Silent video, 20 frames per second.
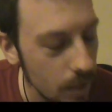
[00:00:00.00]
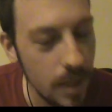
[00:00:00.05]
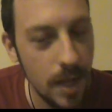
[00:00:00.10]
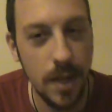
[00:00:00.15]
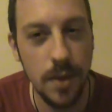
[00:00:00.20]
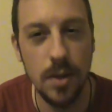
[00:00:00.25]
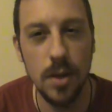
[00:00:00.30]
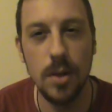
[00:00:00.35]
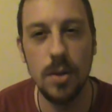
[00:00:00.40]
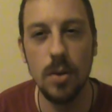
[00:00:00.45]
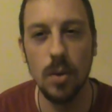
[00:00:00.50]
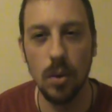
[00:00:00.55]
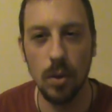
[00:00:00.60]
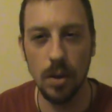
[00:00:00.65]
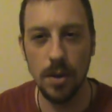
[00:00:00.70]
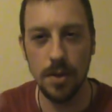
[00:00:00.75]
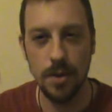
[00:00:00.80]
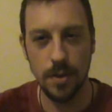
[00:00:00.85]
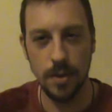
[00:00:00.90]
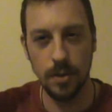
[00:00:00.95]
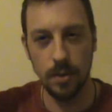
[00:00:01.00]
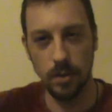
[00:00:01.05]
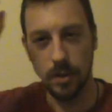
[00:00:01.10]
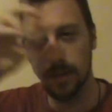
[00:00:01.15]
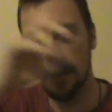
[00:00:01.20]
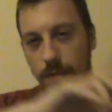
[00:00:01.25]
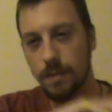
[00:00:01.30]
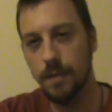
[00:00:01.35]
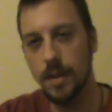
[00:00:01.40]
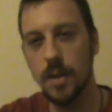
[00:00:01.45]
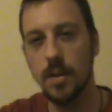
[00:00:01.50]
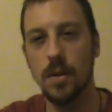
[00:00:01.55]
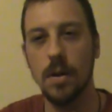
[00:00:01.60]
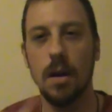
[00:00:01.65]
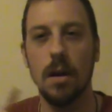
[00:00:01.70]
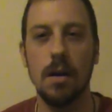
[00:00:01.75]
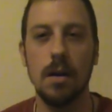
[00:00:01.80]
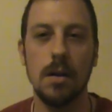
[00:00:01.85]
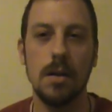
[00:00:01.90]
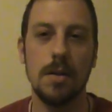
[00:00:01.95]
north you'll
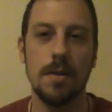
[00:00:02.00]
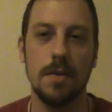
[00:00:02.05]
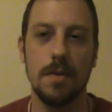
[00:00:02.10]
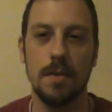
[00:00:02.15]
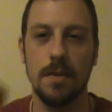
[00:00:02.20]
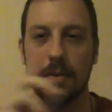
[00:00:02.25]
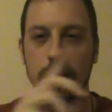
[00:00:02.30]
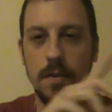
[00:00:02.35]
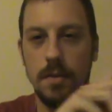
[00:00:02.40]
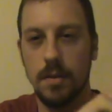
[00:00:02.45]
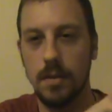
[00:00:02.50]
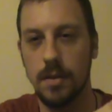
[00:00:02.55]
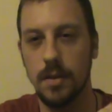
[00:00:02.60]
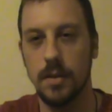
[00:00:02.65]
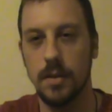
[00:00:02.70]
invoke earth.